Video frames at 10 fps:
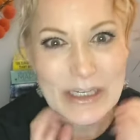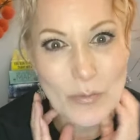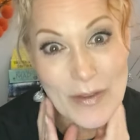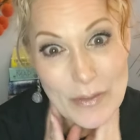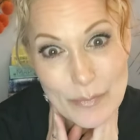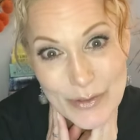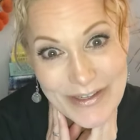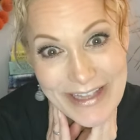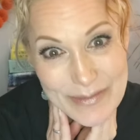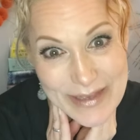When the book
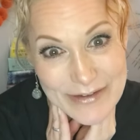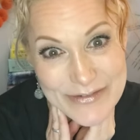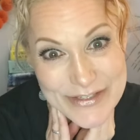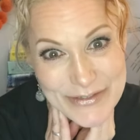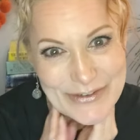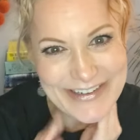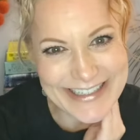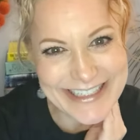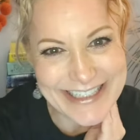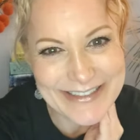came out of
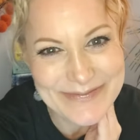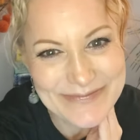storage.